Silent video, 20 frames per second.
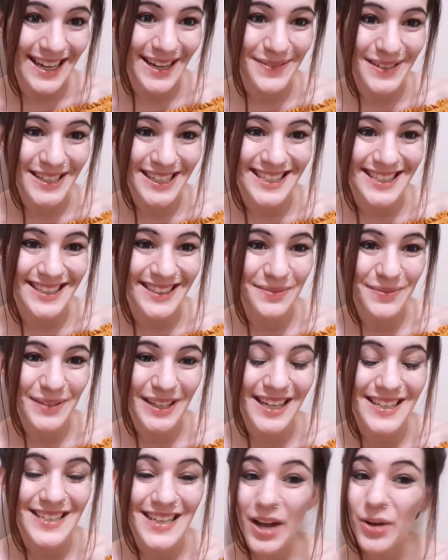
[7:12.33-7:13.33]
I picked this
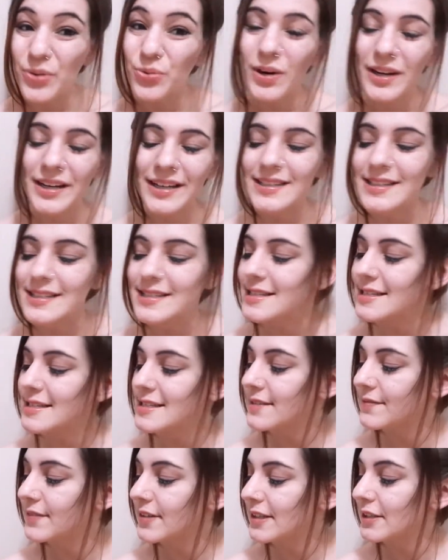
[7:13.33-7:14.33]
because I wanted to
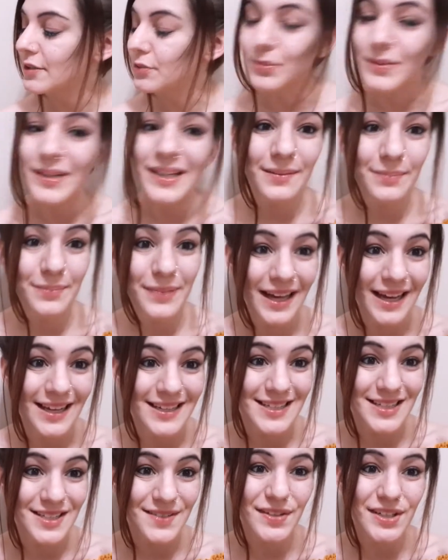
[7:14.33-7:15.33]
specifically read it
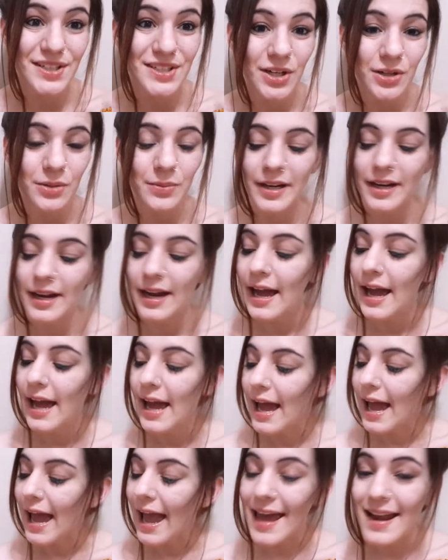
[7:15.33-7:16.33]
because it's Booktober
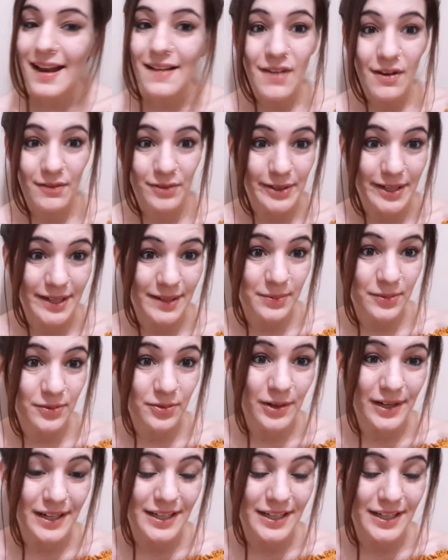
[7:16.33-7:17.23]
and I've never read it before.